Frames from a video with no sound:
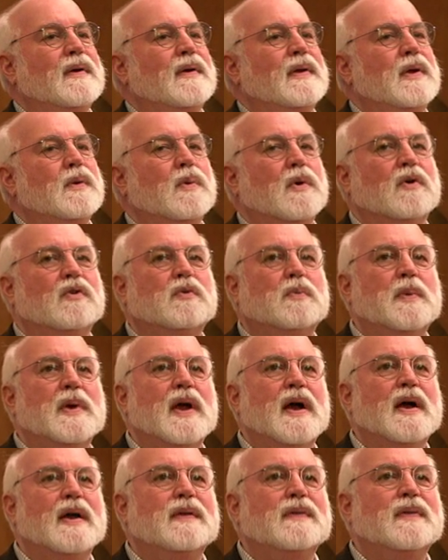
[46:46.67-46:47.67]
He works
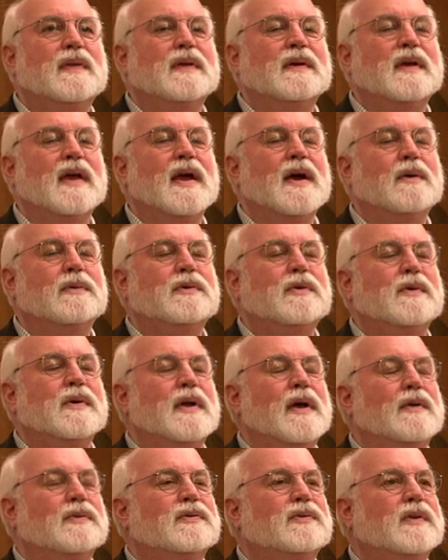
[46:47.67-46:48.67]
behind the counter
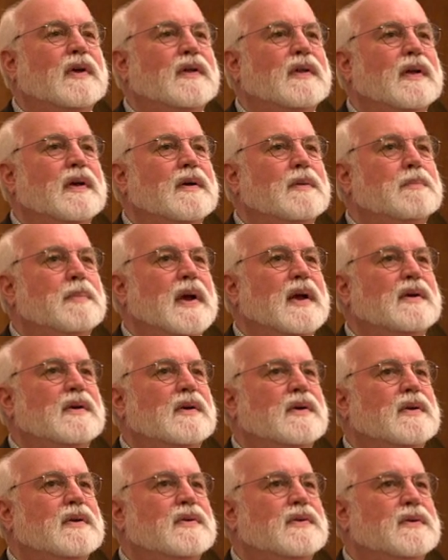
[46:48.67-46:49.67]
now selling baked
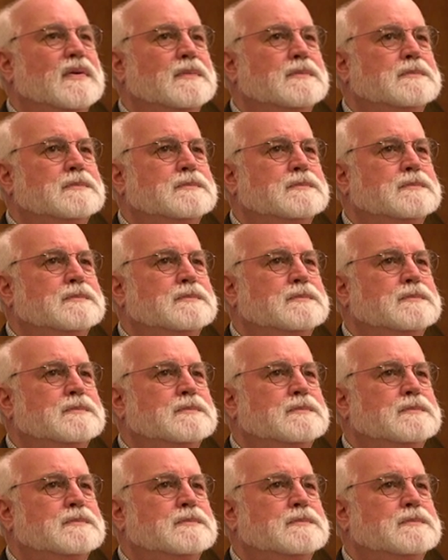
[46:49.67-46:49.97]
goods.